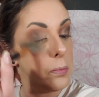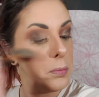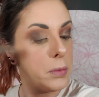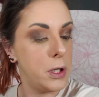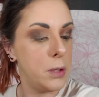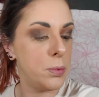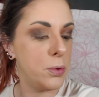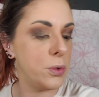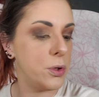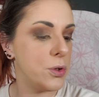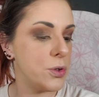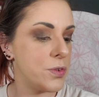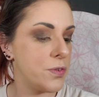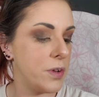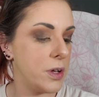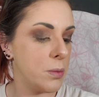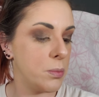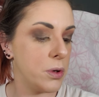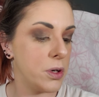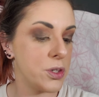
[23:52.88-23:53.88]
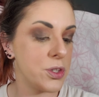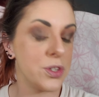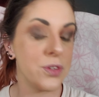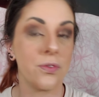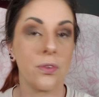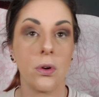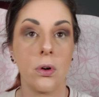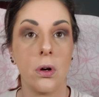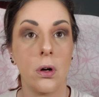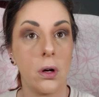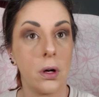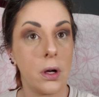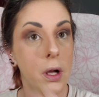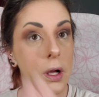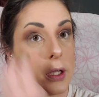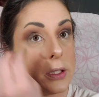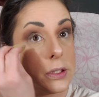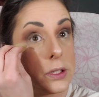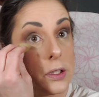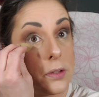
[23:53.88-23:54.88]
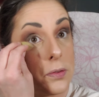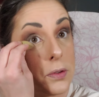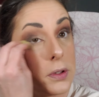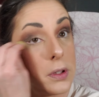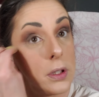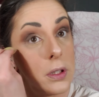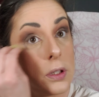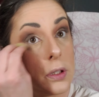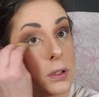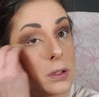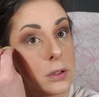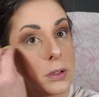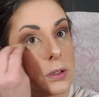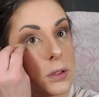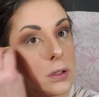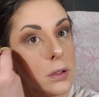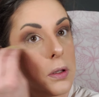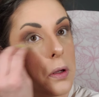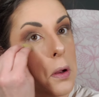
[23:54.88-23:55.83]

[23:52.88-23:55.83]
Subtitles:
People use fan brushes for all kinds of different things.